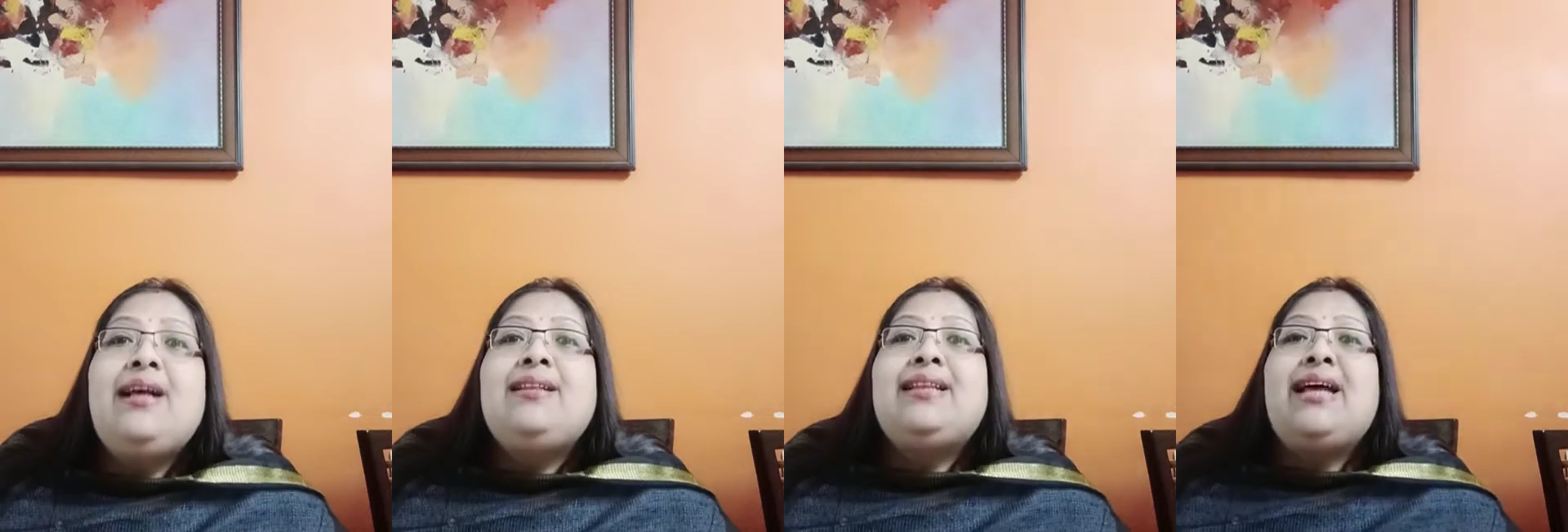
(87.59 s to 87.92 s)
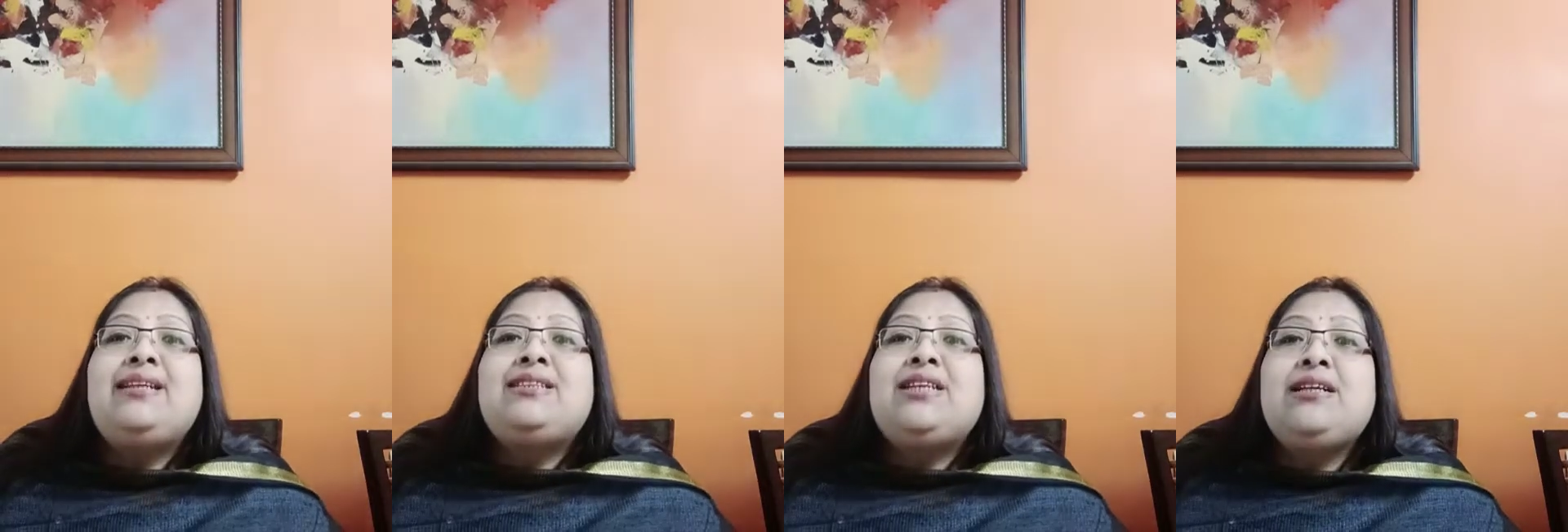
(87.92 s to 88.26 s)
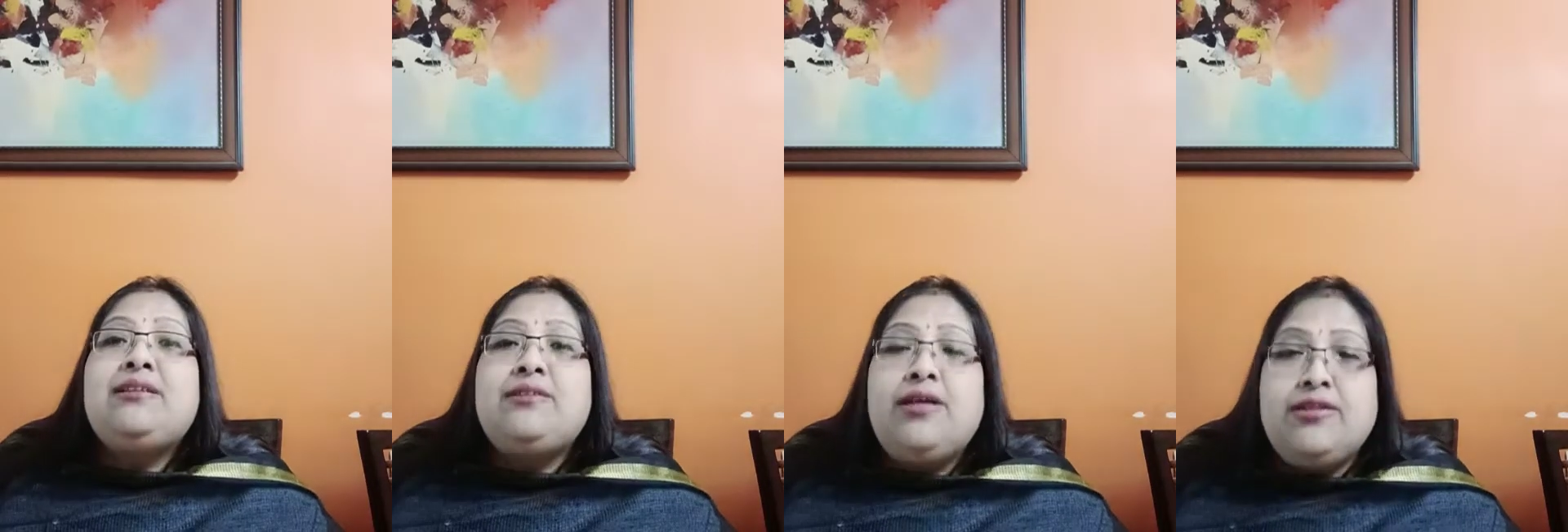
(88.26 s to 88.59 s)
Then she
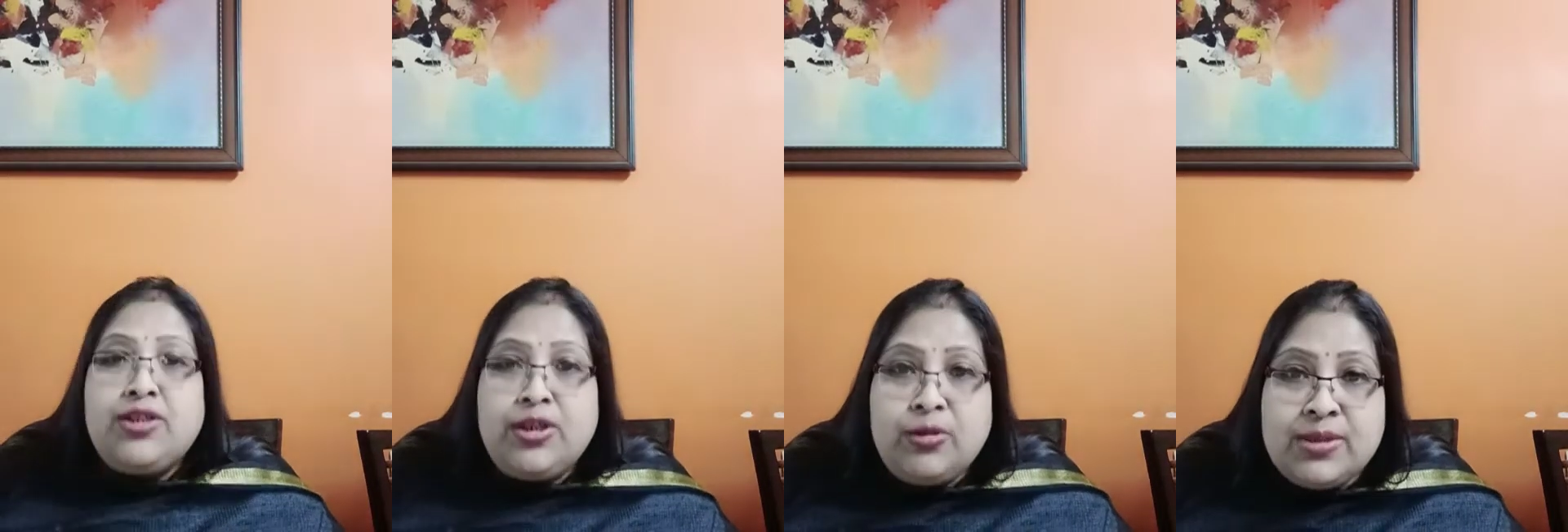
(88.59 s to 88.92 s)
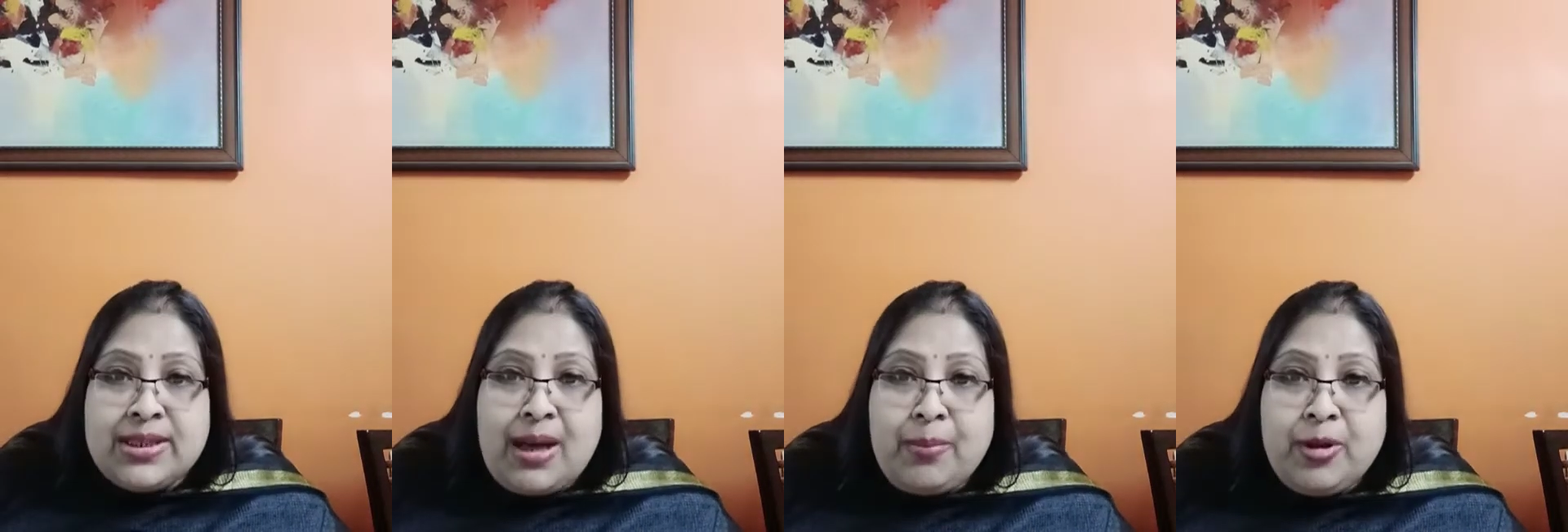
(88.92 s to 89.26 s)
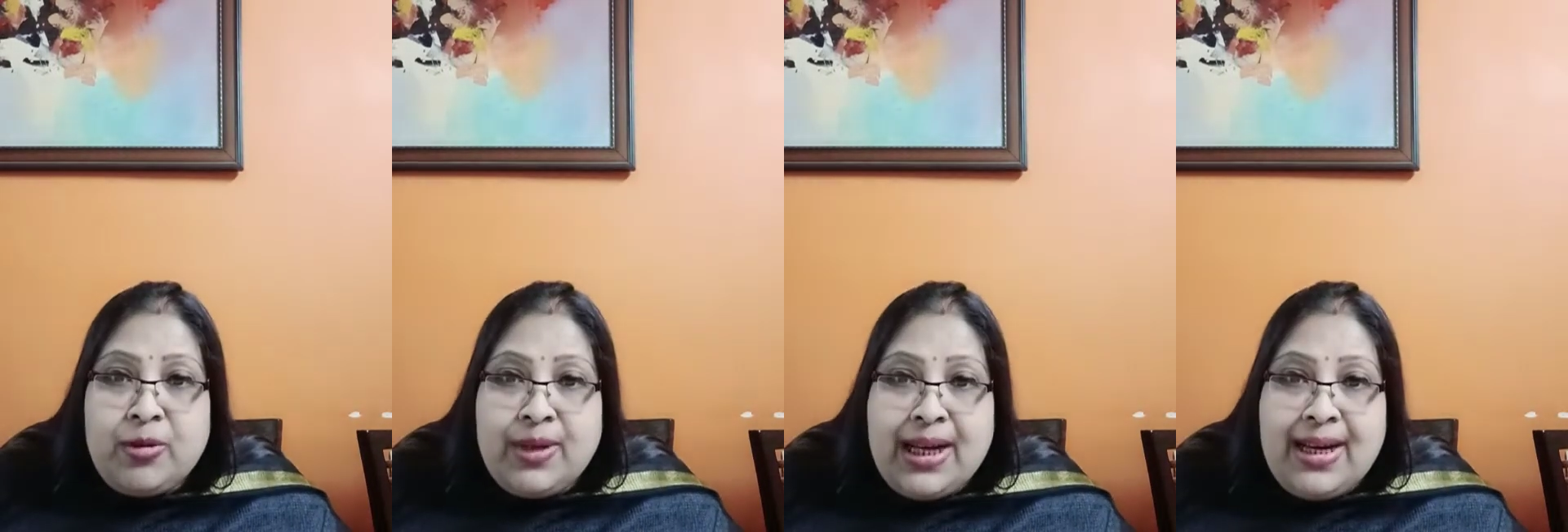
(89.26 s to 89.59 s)
threw some
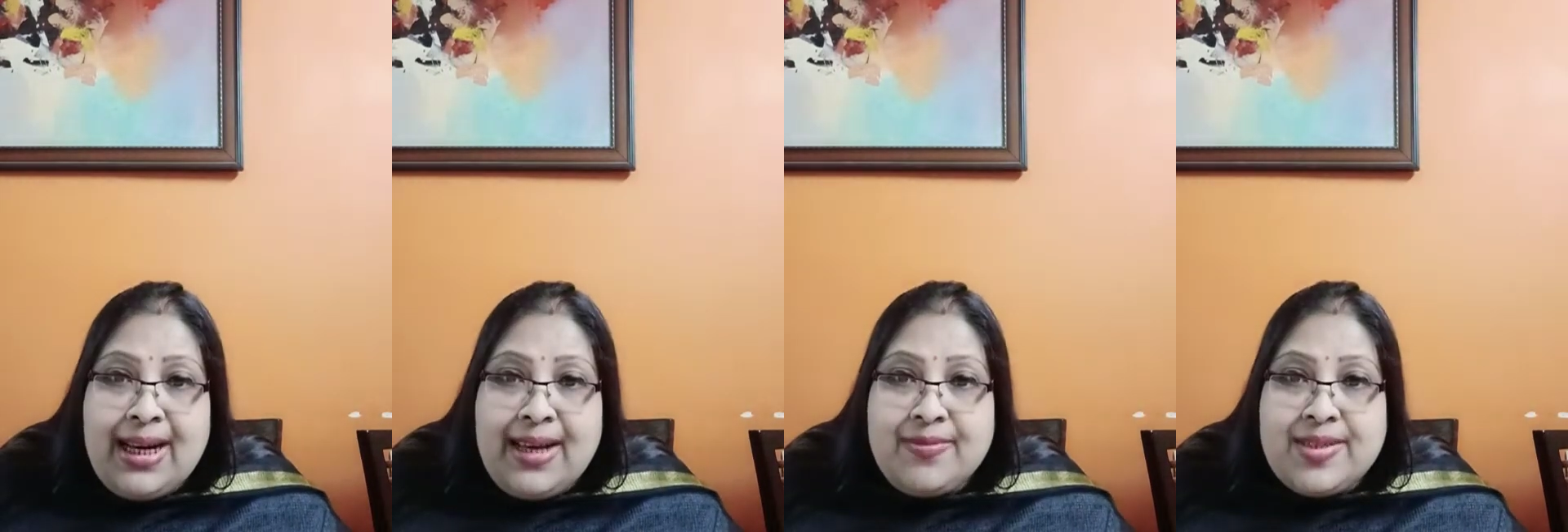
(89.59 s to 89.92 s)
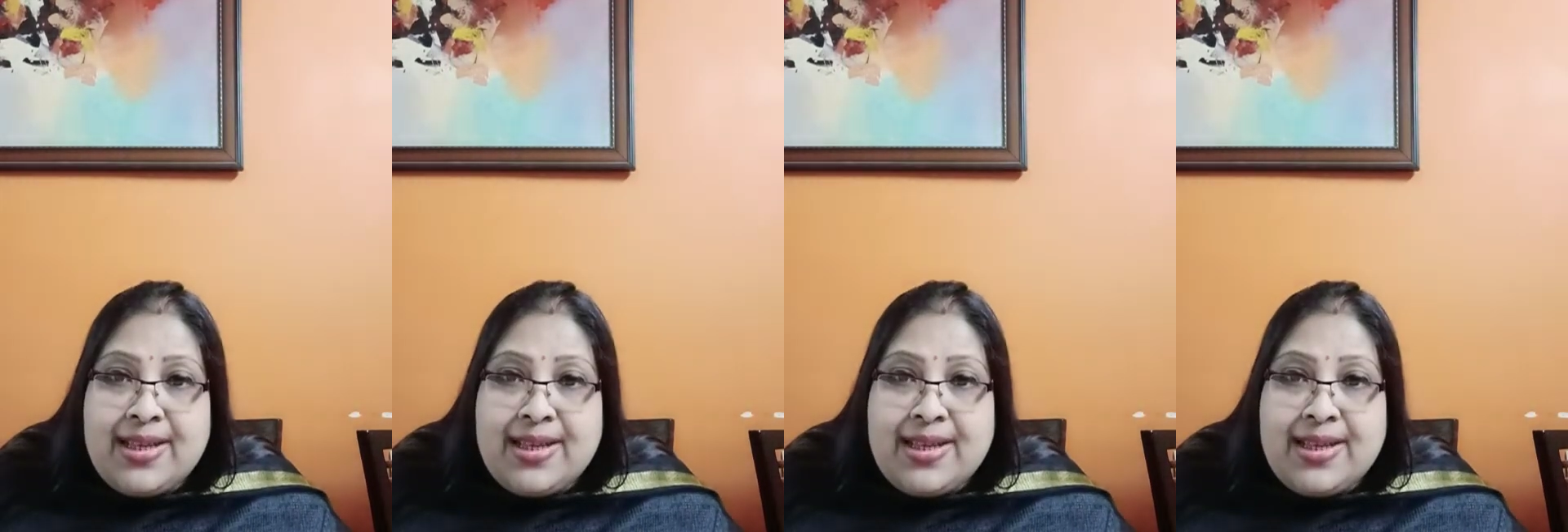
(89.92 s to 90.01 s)
green leaves